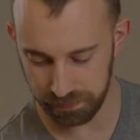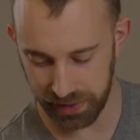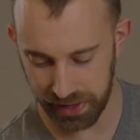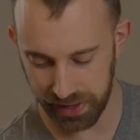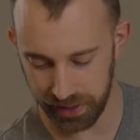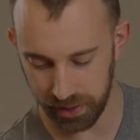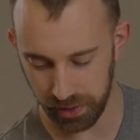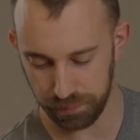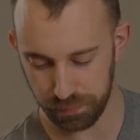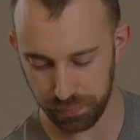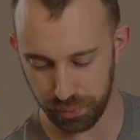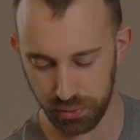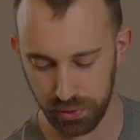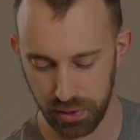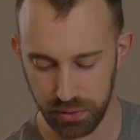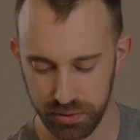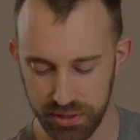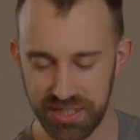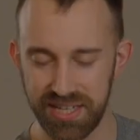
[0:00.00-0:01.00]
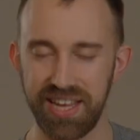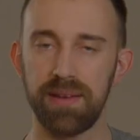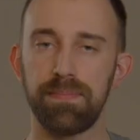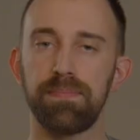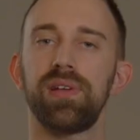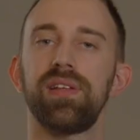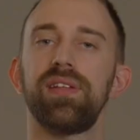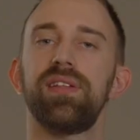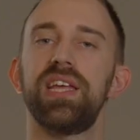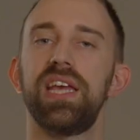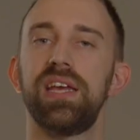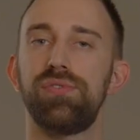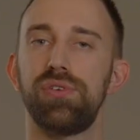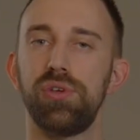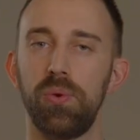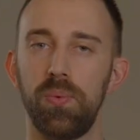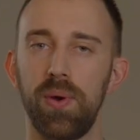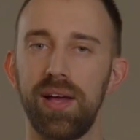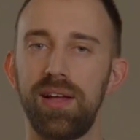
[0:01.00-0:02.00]
my pro tip, if
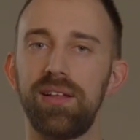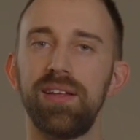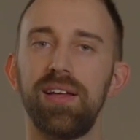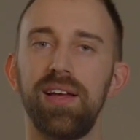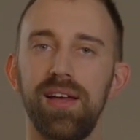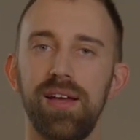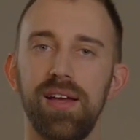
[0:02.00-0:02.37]
you will,